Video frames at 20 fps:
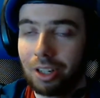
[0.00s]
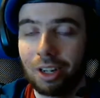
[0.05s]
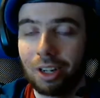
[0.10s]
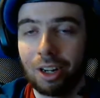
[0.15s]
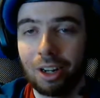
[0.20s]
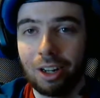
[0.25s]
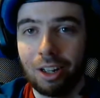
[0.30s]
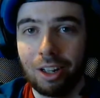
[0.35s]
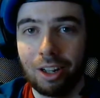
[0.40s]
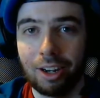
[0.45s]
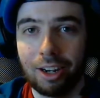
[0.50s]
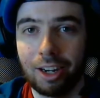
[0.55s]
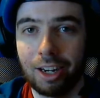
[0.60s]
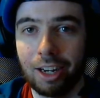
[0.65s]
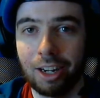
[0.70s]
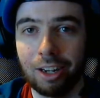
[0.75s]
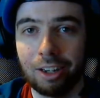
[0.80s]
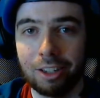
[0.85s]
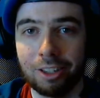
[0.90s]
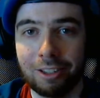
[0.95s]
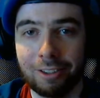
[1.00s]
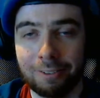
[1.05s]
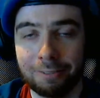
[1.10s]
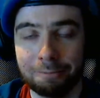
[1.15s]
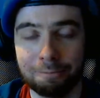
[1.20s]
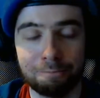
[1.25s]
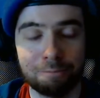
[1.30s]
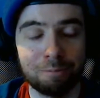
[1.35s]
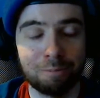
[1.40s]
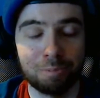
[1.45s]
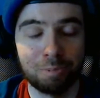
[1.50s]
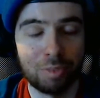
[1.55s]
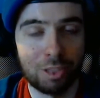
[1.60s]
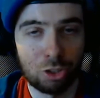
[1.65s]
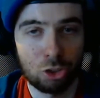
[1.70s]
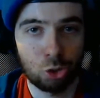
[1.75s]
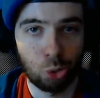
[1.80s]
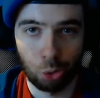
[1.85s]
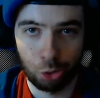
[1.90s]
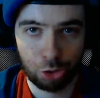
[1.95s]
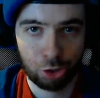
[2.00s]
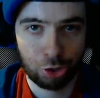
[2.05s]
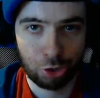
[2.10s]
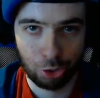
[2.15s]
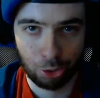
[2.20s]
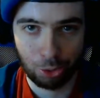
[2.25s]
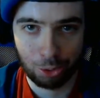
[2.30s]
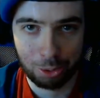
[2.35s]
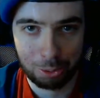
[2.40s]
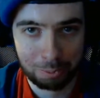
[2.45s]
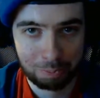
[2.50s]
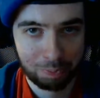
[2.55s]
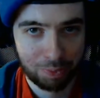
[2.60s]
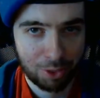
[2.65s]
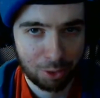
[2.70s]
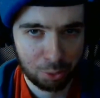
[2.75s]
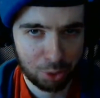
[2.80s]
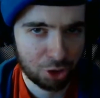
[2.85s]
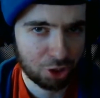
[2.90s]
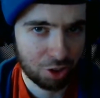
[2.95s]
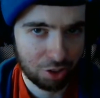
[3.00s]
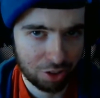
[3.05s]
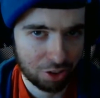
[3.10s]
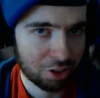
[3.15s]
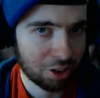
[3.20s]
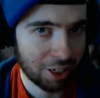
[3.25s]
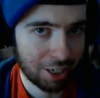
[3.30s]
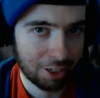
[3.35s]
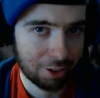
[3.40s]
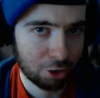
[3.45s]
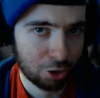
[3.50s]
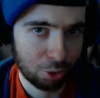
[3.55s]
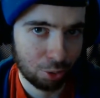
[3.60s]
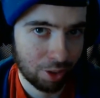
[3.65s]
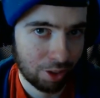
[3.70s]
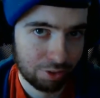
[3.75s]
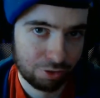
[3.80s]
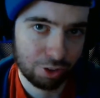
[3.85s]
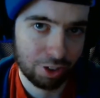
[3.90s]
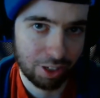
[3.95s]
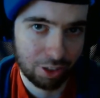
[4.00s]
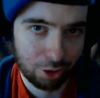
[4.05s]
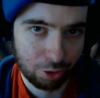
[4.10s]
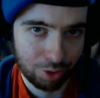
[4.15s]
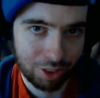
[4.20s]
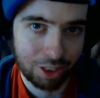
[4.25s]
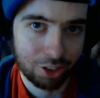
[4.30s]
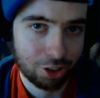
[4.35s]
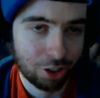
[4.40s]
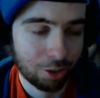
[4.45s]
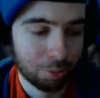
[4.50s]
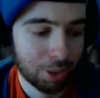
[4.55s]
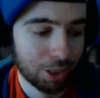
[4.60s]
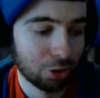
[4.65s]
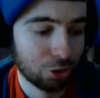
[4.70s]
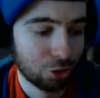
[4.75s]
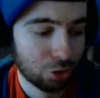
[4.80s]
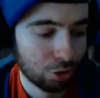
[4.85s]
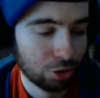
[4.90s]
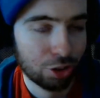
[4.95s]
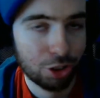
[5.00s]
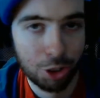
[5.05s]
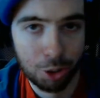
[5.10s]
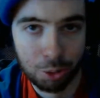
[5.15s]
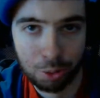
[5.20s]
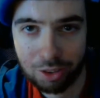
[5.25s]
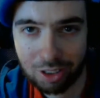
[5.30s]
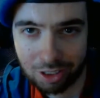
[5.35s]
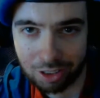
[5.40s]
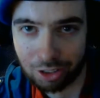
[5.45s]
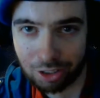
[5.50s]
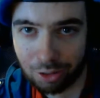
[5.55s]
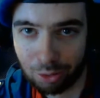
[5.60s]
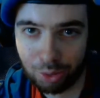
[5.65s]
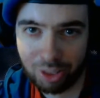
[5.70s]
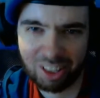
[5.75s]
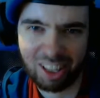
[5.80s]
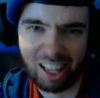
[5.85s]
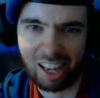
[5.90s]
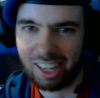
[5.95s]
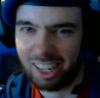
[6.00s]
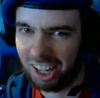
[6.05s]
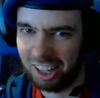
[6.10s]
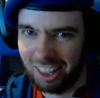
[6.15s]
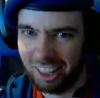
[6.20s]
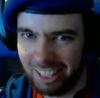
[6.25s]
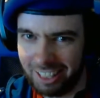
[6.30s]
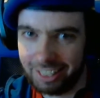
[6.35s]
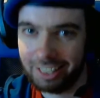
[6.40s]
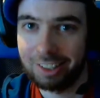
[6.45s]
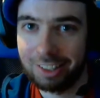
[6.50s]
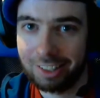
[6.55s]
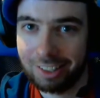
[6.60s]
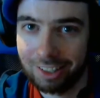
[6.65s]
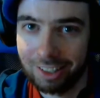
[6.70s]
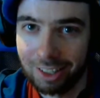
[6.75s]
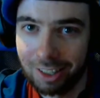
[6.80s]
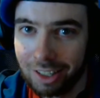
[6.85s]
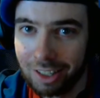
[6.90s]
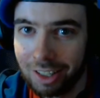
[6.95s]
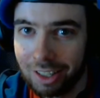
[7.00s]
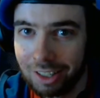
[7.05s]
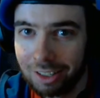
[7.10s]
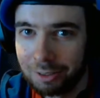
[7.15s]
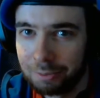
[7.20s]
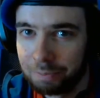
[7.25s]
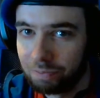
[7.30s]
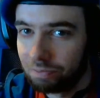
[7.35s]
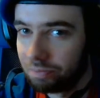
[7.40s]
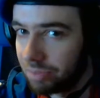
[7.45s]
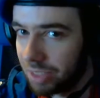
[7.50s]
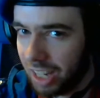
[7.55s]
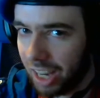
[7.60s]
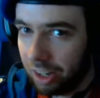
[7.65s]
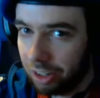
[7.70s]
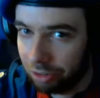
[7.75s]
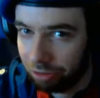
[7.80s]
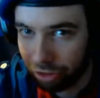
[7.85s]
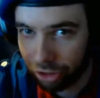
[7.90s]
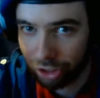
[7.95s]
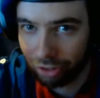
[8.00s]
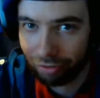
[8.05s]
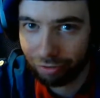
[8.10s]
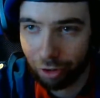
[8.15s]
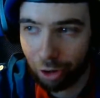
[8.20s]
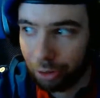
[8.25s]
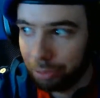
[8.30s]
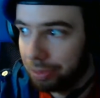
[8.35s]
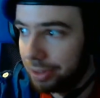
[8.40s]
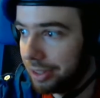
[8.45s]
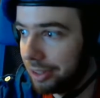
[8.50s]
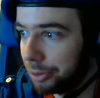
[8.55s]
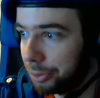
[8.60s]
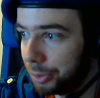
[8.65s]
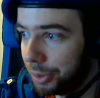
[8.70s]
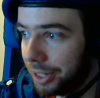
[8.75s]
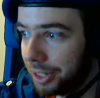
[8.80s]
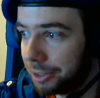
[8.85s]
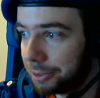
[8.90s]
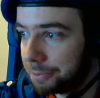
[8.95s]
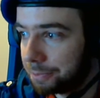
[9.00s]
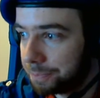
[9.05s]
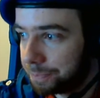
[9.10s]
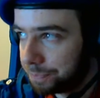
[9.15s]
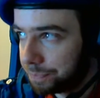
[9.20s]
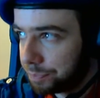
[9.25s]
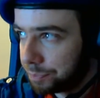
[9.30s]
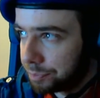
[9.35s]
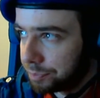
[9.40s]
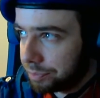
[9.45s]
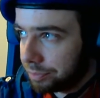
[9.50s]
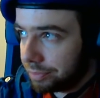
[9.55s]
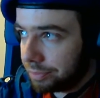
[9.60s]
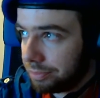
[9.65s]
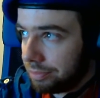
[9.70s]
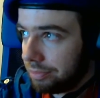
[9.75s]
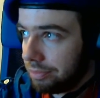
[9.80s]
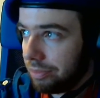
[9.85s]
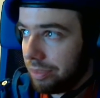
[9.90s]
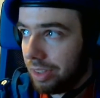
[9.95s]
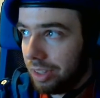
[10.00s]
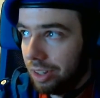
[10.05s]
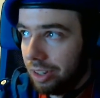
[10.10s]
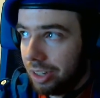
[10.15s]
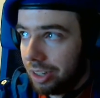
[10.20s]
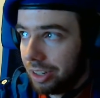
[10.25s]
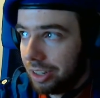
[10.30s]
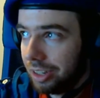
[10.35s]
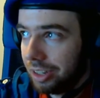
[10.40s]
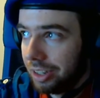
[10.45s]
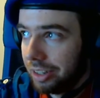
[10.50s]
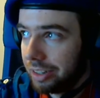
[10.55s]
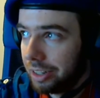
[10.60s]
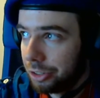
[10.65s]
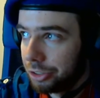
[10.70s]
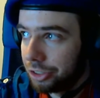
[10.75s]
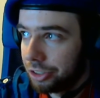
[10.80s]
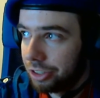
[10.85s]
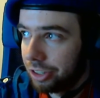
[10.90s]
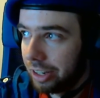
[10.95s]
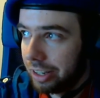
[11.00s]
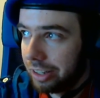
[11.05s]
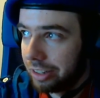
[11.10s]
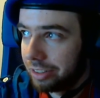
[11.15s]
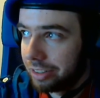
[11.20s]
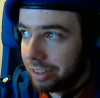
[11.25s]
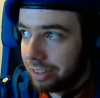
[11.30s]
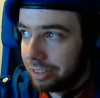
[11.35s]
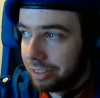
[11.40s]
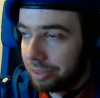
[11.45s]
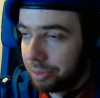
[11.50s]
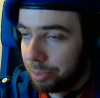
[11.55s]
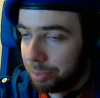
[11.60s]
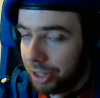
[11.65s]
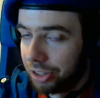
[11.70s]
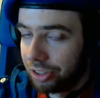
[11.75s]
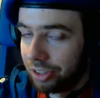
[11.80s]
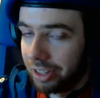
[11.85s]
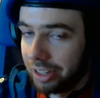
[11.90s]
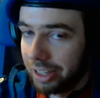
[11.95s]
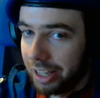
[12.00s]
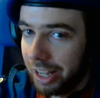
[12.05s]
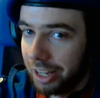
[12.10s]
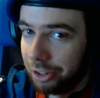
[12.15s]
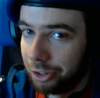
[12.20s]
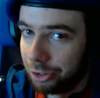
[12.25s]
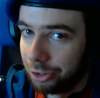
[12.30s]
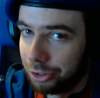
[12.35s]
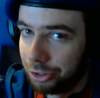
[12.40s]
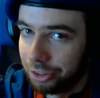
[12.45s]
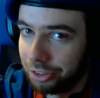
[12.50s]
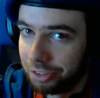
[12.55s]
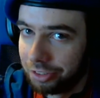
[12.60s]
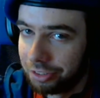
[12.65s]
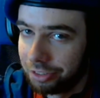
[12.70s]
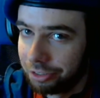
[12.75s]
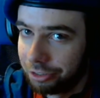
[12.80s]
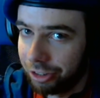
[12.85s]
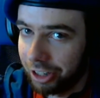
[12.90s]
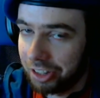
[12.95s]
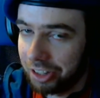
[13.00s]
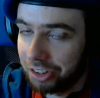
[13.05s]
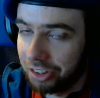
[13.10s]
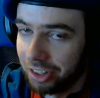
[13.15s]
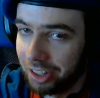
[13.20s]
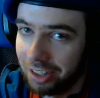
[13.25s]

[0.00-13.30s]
um, Source two, which is a thing. You know, Left four Dead three is gonna be on Source two because we that got leaked. Kind of confirmed in a way. And I also thought I mentioned like, hey, you should fix the